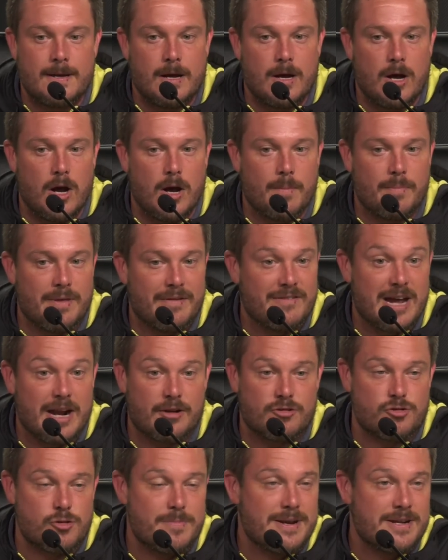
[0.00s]
They've got a
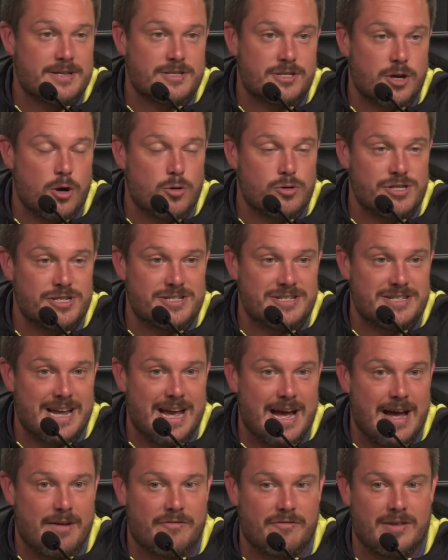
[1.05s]
tremendous coaching
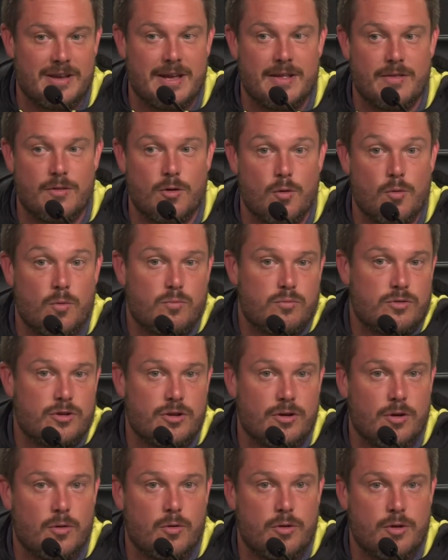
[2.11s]
staff, and
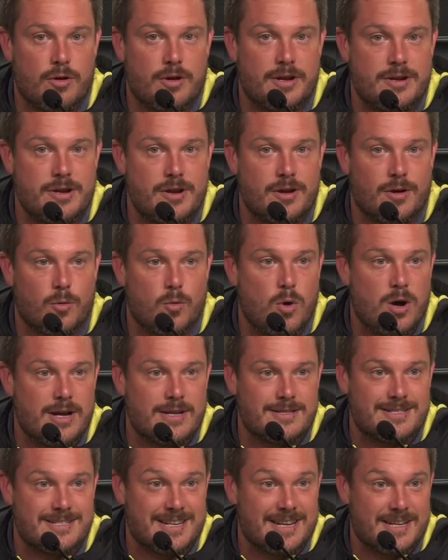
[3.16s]
they're in year,
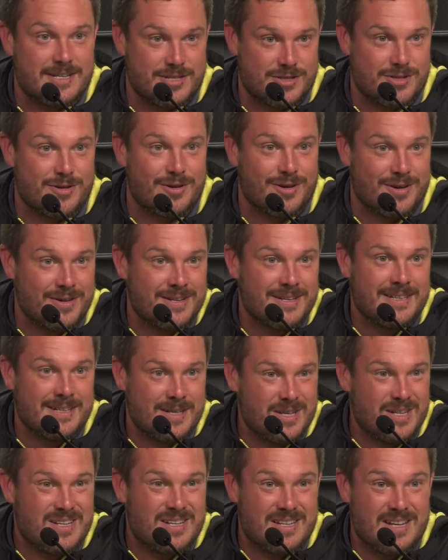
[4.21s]
six or
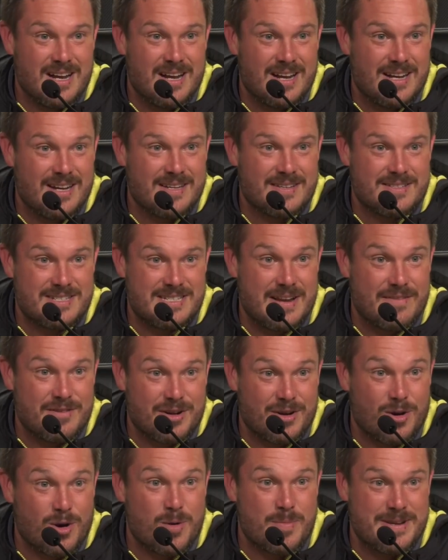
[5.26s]
seven
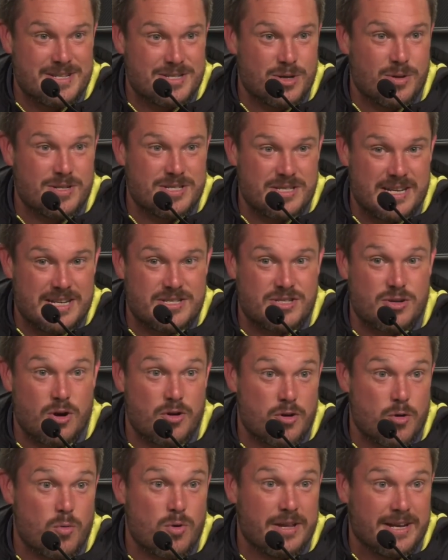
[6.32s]
of Kirby, so it's
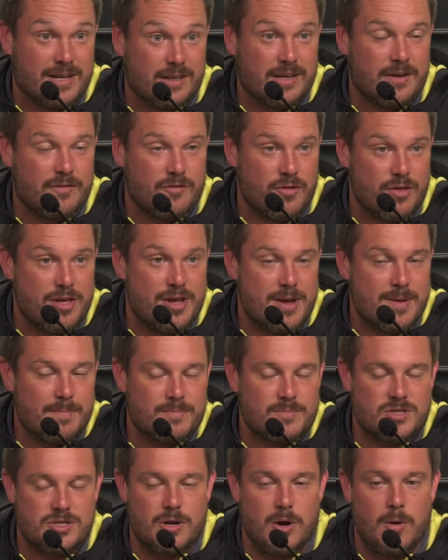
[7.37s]
starting to really click for them.
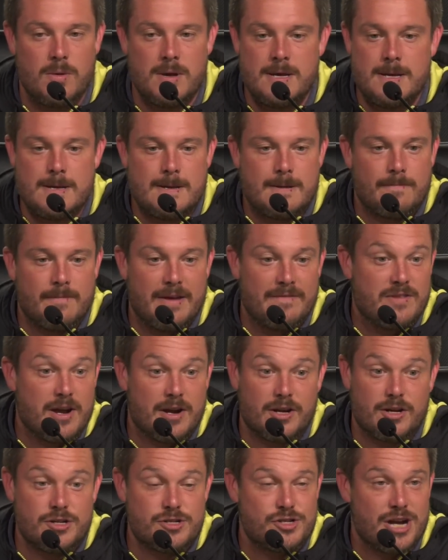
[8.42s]
So they've
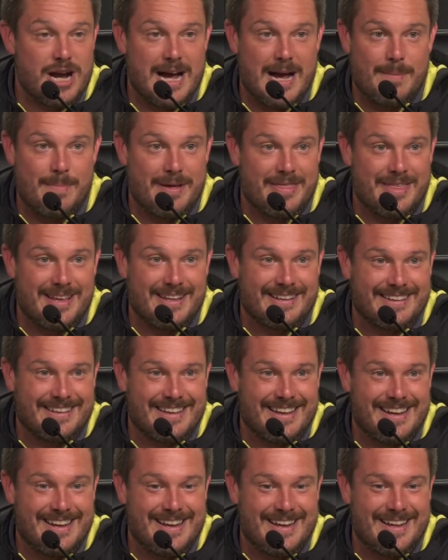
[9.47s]
done a good job. I think
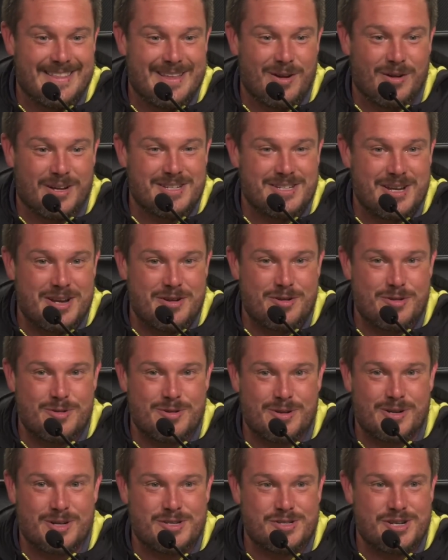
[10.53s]
they'll continue to
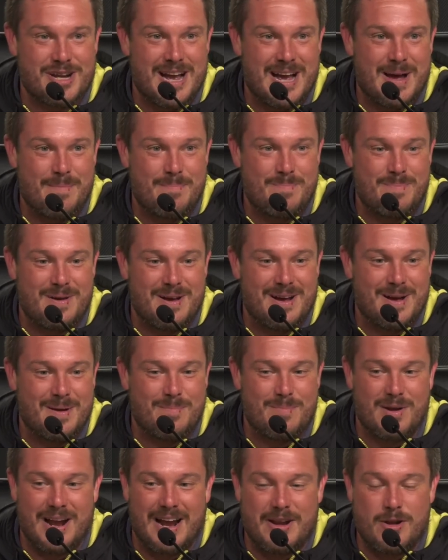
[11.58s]
do a good job,
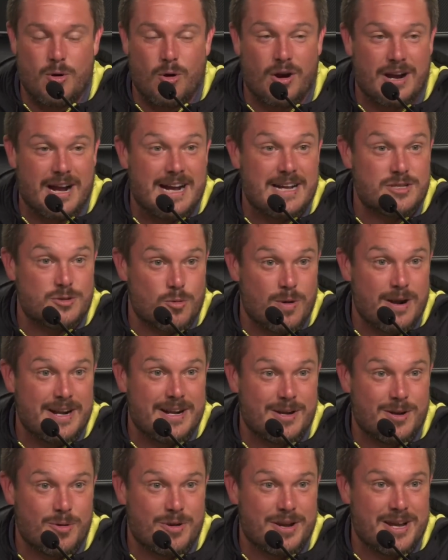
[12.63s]
but I know our guys are ready
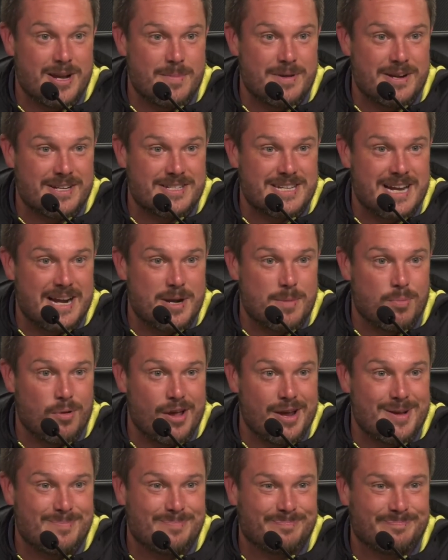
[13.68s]
to go get them and excited to
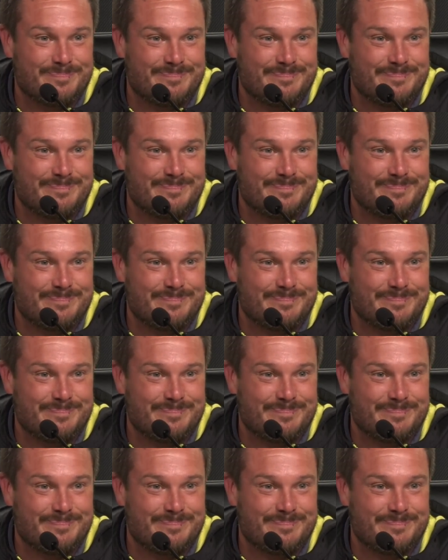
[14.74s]
play them.